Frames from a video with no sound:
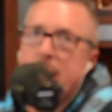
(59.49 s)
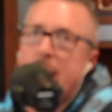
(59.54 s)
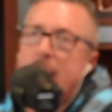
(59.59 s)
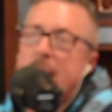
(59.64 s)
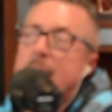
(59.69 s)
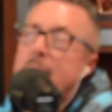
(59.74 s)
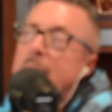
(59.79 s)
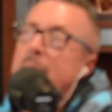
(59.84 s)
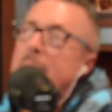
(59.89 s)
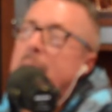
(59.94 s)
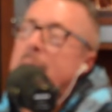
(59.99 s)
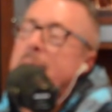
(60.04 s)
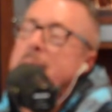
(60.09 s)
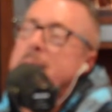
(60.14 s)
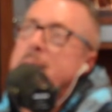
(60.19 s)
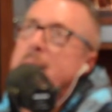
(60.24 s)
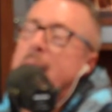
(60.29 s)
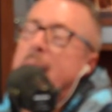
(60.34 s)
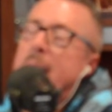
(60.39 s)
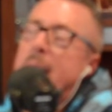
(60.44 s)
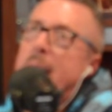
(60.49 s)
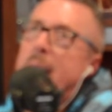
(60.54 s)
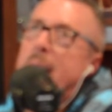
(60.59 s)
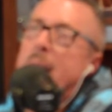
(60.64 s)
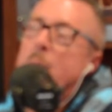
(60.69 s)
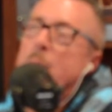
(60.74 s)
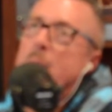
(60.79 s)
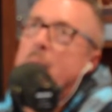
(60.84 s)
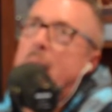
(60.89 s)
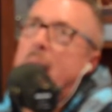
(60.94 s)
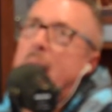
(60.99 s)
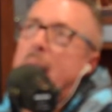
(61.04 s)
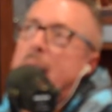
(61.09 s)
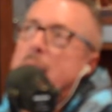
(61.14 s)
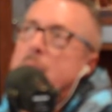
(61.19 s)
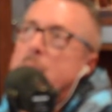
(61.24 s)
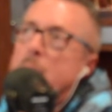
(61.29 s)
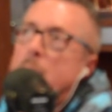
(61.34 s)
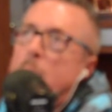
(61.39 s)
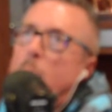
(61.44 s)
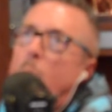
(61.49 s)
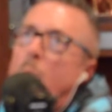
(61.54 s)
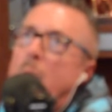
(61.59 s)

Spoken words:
that guy today with a hat trick,